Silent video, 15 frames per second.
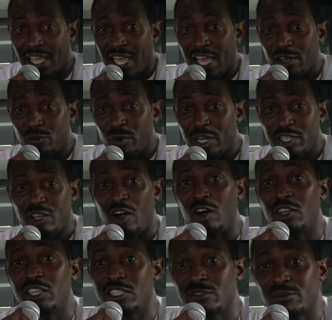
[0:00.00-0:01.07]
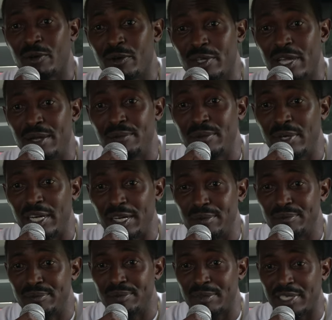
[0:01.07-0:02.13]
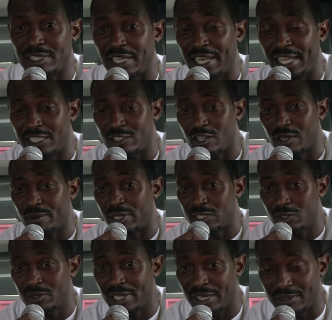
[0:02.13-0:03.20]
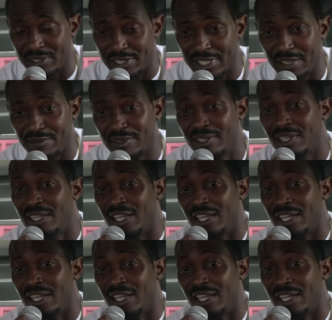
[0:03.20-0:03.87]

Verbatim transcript: And while you're on this program, um, as I last talked about 2007